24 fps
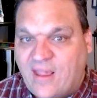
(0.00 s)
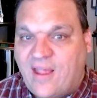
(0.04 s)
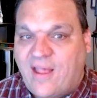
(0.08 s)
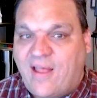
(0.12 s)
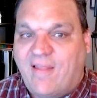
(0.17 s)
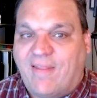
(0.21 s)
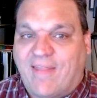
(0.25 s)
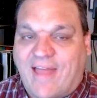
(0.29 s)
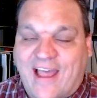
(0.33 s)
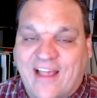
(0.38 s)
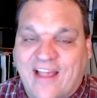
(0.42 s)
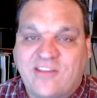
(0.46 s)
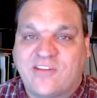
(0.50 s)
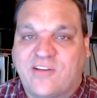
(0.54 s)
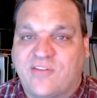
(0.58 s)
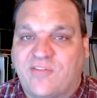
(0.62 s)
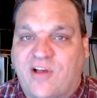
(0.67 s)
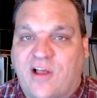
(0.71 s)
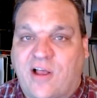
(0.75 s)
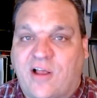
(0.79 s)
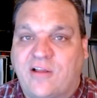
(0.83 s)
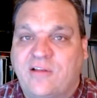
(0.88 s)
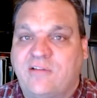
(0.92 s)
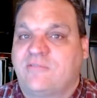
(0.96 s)
Last of
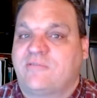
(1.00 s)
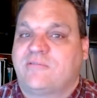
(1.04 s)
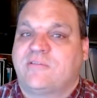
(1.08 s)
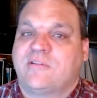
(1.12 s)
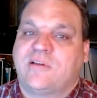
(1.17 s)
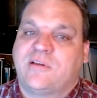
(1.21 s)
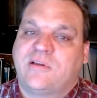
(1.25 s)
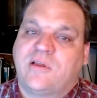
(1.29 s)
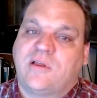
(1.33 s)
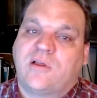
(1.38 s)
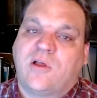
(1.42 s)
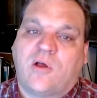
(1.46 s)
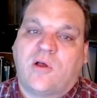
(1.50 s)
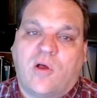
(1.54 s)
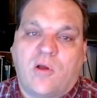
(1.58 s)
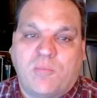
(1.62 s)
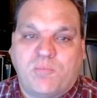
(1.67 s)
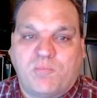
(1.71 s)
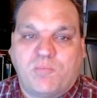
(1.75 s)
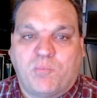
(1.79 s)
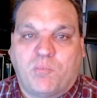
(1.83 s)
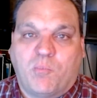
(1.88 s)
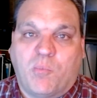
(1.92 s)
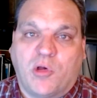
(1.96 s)
all,
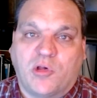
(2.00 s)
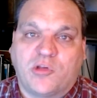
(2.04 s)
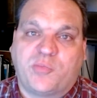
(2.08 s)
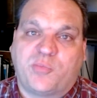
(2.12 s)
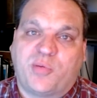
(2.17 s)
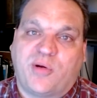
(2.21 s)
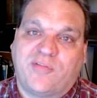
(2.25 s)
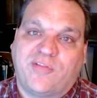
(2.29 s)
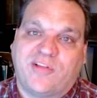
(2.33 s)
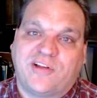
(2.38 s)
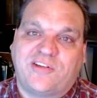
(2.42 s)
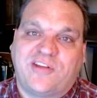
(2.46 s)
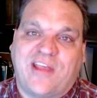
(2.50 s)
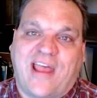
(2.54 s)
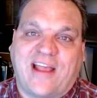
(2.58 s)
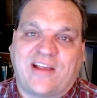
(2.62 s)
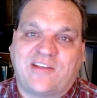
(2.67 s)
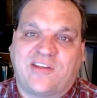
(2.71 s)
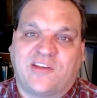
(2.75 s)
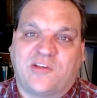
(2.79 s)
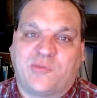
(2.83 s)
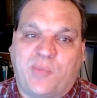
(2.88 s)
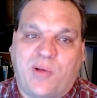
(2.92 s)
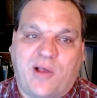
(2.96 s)
most privileged
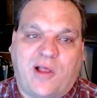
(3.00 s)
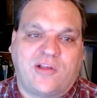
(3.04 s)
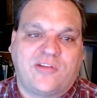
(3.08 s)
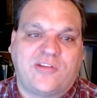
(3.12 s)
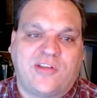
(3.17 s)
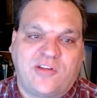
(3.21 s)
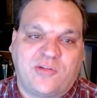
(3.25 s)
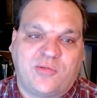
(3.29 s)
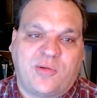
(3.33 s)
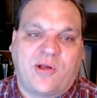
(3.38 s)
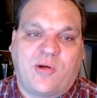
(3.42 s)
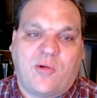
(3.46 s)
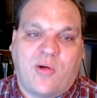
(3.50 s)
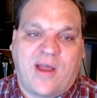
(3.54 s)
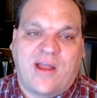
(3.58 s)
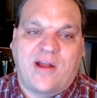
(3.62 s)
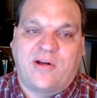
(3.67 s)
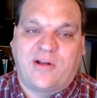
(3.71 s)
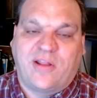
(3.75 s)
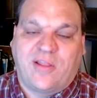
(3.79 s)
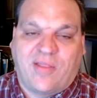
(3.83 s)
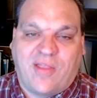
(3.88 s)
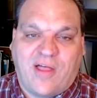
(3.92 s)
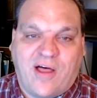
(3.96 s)
access policies require
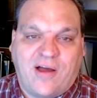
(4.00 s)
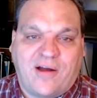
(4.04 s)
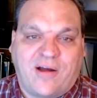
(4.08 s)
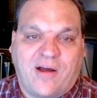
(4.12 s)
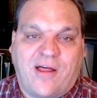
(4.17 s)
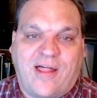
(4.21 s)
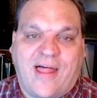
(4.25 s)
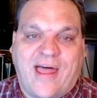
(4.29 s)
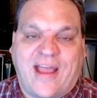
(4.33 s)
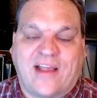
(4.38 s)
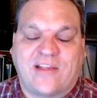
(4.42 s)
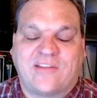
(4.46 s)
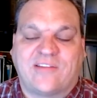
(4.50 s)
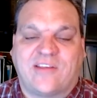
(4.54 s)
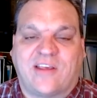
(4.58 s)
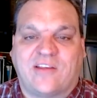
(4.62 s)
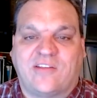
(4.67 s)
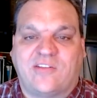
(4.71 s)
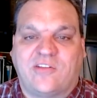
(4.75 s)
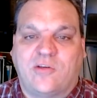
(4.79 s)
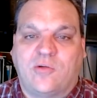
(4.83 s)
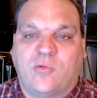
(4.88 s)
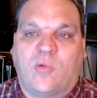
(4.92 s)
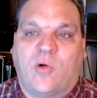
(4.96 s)
you to log all
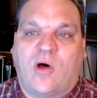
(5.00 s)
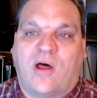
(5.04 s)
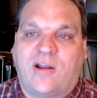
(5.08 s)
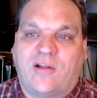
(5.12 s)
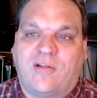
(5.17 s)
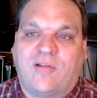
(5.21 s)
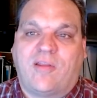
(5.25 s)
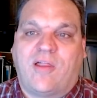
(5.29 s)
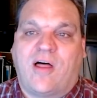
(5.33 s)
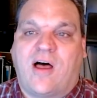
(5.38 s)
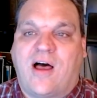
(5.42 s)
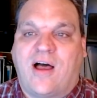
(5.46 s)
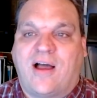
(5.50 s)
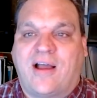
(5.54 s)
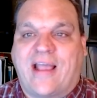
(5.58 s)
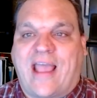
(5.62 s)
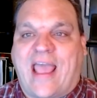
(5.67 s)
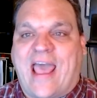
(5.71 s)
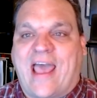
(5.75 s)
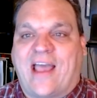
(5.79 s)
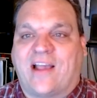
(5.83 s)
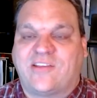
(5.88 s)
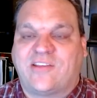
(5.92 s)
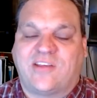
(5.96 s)
access. You want to log
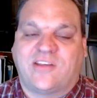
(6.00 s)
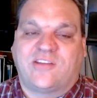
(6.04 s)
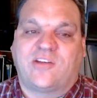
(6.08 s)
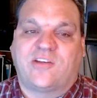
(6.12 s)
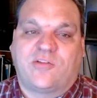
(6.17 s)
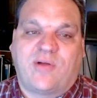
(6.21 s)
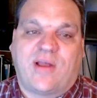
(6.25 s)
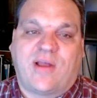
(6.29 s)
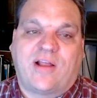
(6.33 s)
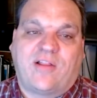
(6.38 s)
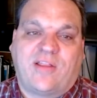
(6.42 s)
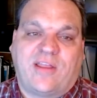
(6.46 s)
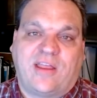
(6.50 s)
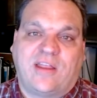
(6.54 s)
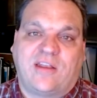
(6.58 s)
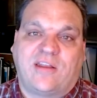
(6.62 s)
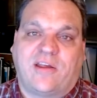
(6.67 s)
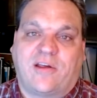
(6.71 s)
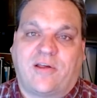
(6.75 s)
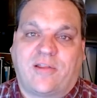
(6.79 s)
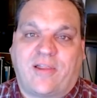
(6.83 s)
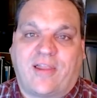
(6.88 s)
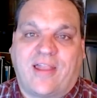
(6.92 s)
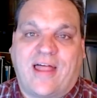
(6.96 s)
access directly
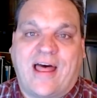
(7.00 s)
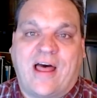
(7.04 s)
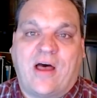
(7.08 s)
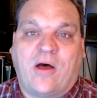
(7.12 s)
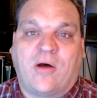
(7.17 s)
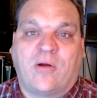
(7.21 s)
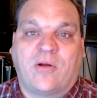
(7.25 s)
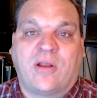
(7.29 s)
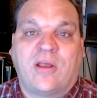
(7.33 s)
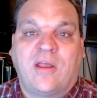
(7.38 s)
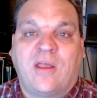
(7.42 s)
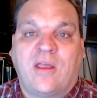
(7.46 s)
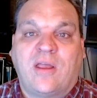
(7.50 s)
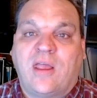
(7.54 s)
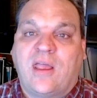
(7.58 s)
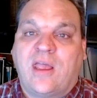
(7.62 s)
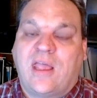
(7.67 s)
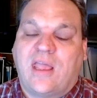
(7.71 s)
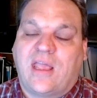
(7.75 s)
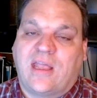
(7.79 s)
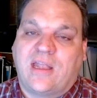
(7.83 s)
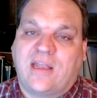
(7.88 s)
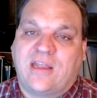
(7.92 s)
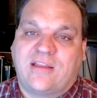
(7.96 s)
into a cloud
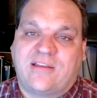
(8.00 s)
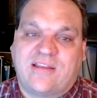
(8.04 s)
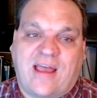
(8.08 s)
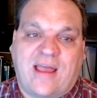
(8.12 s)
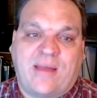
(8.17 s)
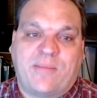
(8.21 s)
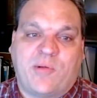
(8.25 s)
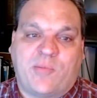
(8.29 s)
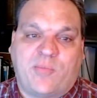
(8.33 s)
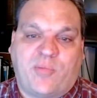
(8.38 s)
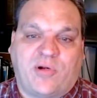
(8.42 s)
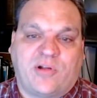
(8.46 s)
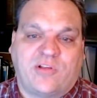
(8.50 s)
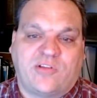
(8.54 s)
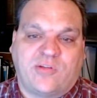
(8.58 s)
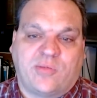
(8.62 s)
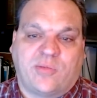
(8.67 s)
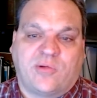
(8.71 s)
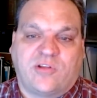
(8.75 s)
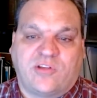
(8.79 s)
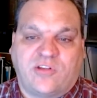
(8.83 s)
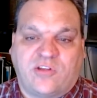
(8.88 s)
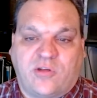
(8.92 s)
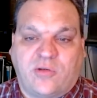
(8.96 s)
anytime a
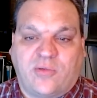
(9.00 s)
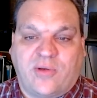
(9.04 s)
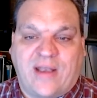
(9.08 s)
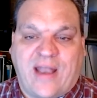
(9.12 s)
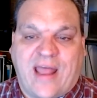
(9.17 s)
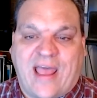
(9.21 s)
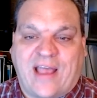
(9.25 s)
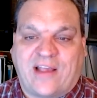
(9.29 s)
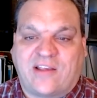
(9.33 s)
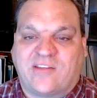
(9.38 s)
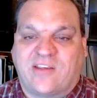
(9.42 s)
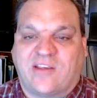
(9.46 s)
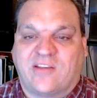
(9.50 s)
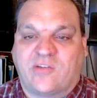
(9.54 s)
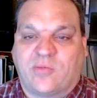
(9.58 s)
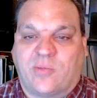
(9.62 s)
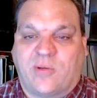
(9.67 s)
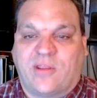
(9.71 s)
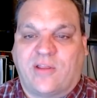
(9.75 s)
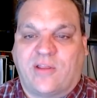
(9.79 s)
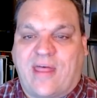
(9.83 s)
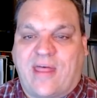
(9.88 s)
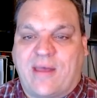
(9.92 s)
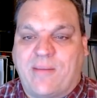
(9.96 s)
principal is doing access,
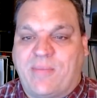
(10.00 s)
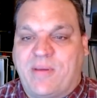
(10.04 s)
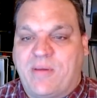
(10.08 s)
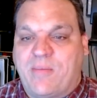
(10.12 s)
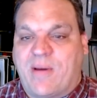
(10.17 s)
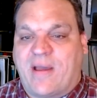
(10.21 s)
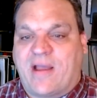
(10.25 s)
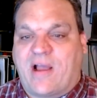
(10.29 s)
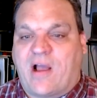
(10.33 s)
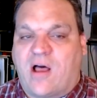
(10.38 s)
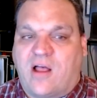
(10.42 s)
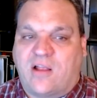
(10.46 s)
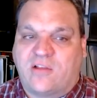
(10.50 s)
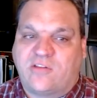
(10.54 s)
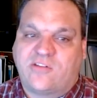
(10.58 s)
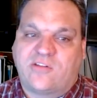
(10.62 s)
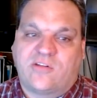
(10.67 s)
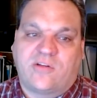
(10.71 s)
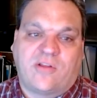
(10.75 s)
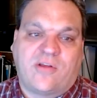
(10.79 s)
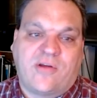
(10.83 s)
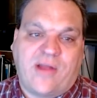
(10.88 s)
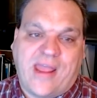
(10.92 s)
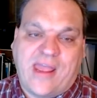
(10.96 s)
whether that be by
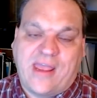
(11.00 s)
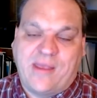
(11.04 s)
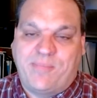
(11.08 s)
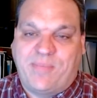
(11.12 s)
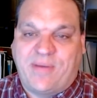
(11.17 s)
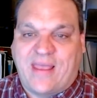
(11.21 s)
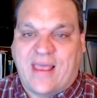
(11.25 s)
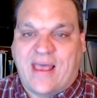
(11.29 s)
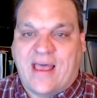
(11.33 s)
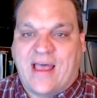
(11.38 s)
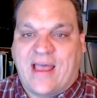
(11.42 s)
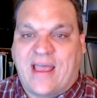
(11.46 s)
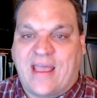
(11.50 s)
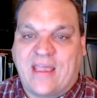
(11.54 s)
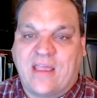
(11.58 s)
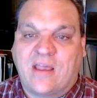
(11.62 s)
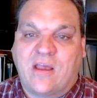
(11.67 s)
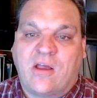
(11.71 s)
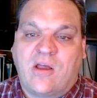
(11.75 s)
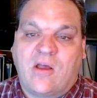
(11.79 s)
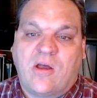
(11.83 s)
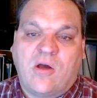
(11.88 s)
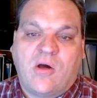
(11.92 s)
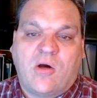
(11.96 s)
console, API,
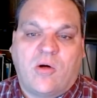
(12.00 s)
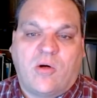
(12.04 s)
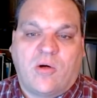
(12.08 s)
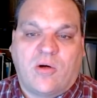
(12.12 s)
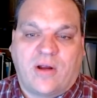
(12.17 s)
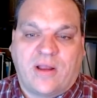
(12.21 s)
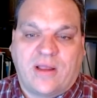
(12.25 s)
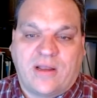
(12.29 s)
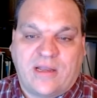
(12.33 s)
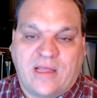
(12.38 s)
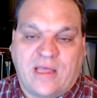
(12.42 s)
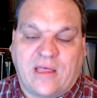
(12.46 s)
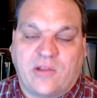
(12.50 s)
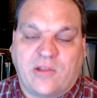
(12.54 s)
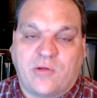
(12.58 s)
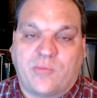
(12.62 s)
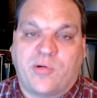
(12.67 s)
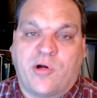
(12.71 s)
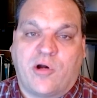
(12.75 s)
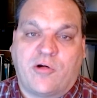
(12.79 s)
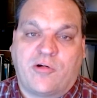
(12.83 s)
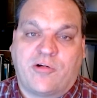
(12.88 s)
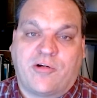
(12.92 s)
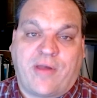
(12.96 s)
or any other
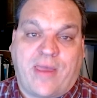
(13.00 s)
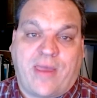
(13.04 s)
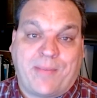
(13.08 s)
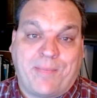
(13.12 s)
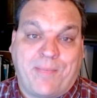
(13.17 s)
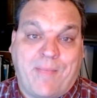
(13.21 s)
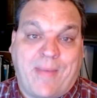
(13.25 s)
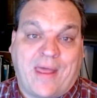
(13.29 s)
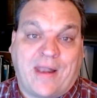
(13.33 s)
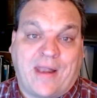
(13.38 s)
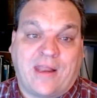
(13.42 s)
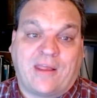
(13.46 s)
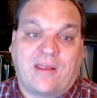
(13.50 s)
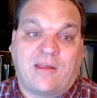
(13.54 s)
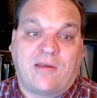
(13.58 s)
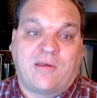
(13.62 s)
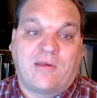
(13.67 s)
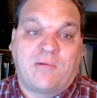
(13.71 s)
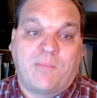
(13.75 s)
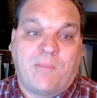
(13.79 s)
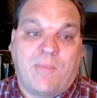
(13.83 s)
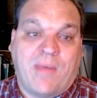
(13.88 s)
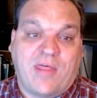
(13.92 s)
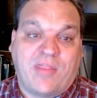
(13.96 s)
programmatic
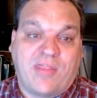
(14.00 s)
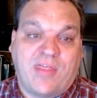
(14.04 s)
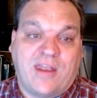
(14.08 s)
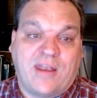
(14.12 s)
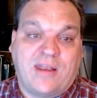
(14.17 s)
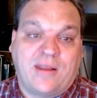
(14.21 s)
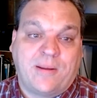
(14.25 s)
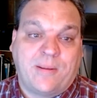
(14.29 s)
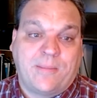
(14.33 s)
method.